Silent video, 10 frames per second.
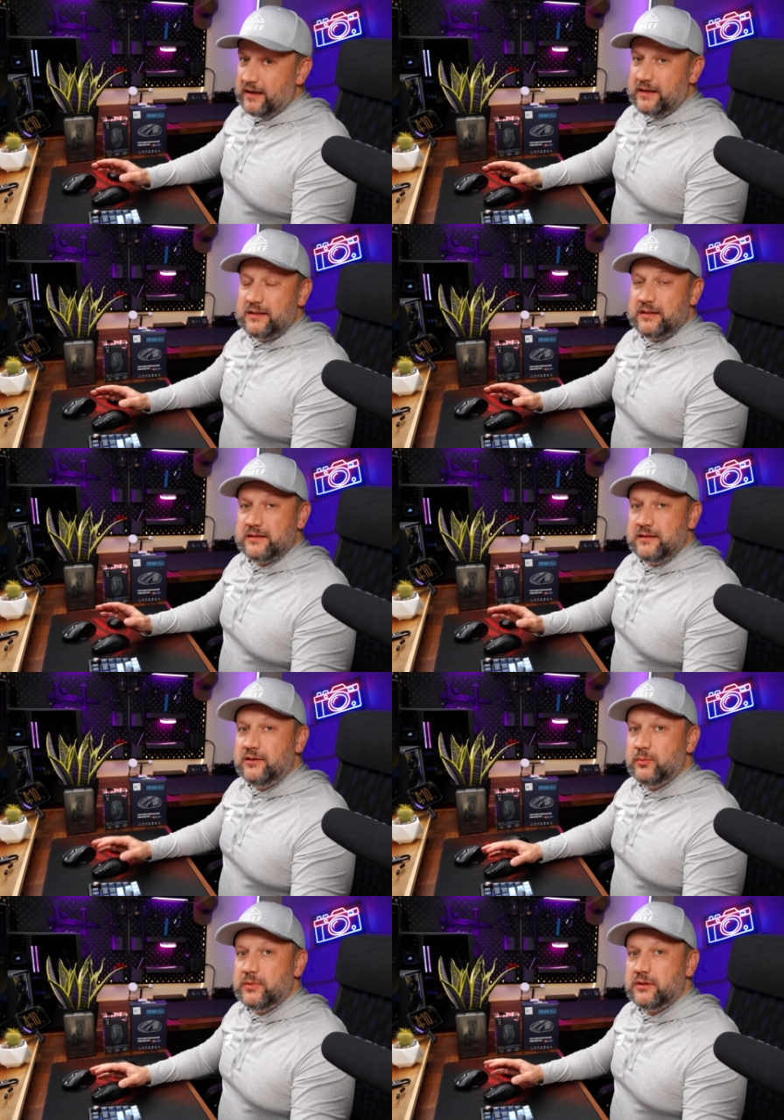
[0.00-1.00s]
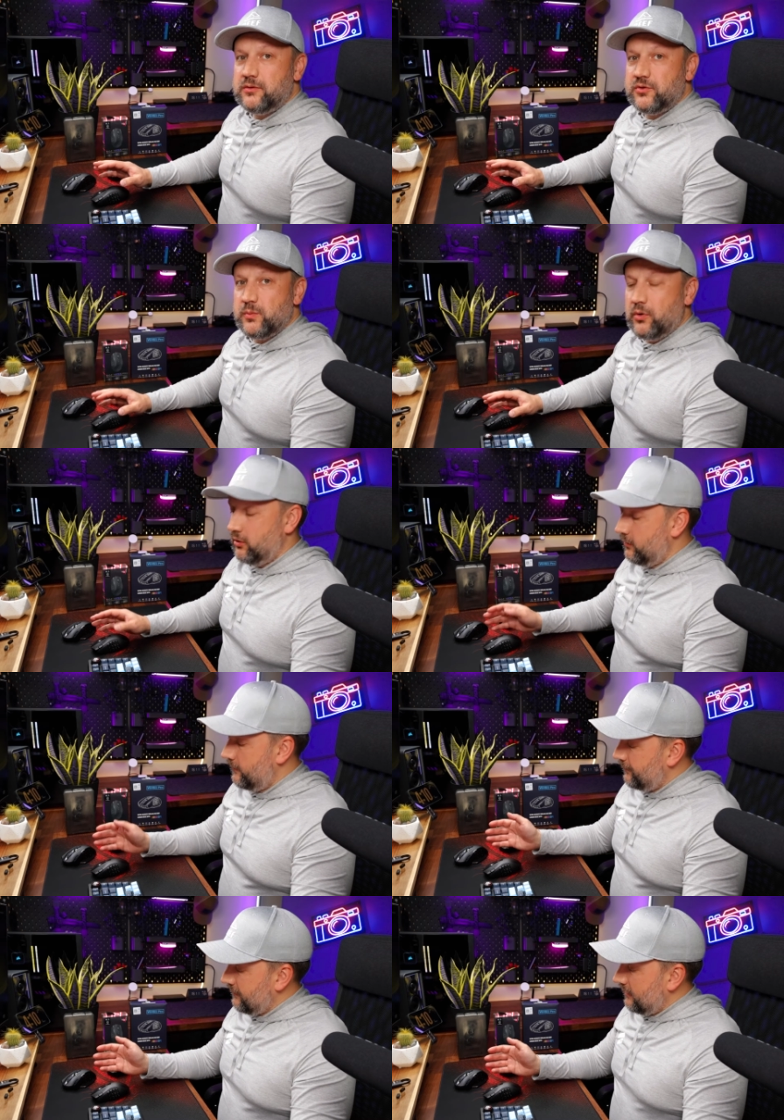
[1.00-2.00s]
hand it's a little bit too small.
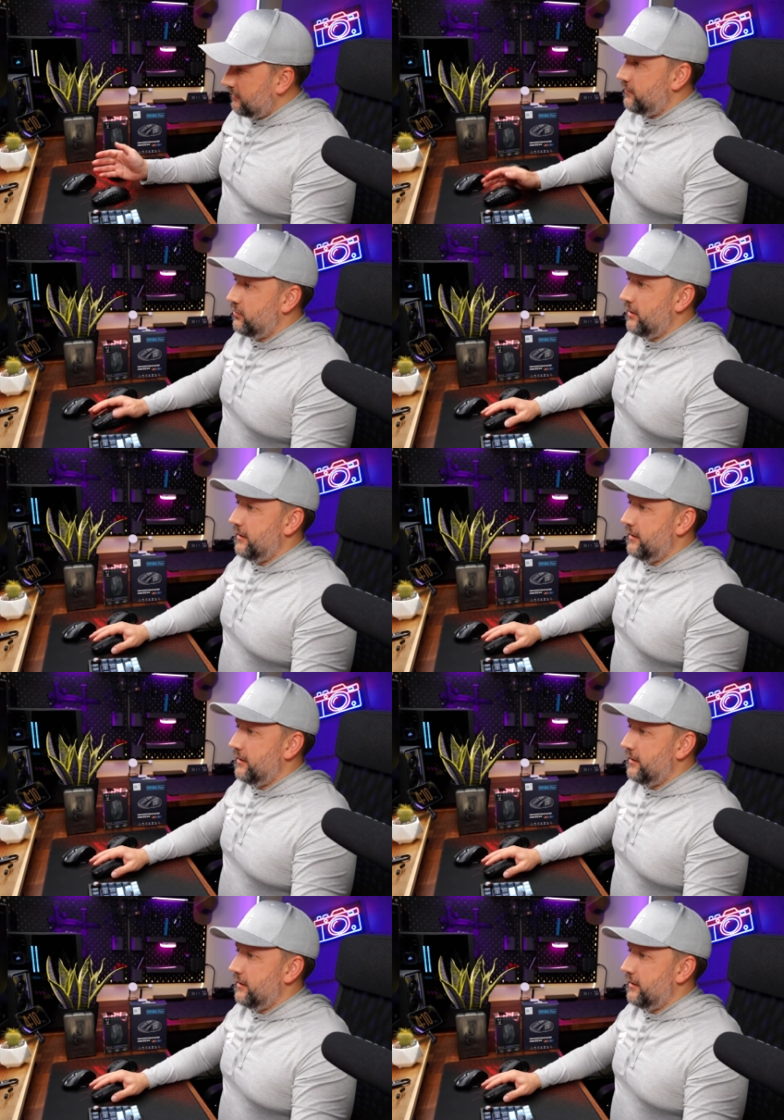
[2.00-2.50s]
If you